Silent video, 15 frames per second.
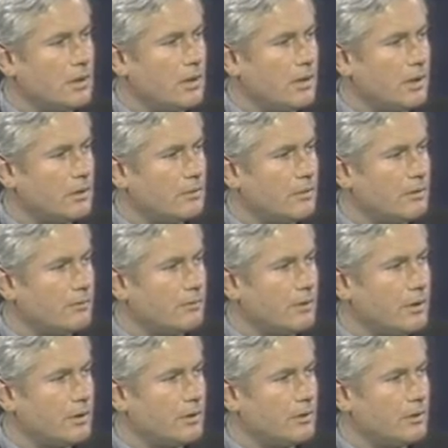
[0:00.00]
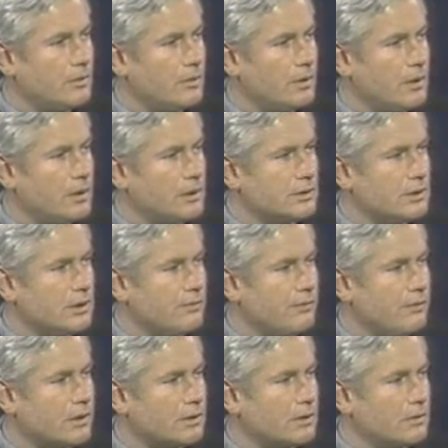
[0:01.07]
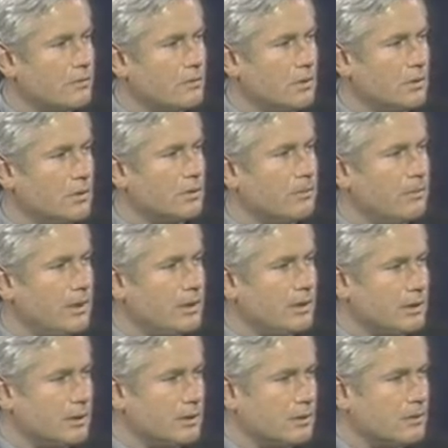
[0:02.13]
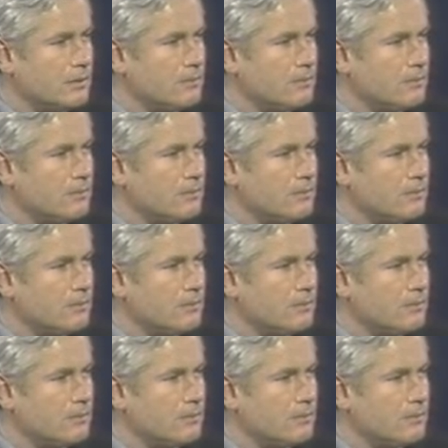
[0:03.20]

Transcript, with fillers: key element for you is the effect on world opinion.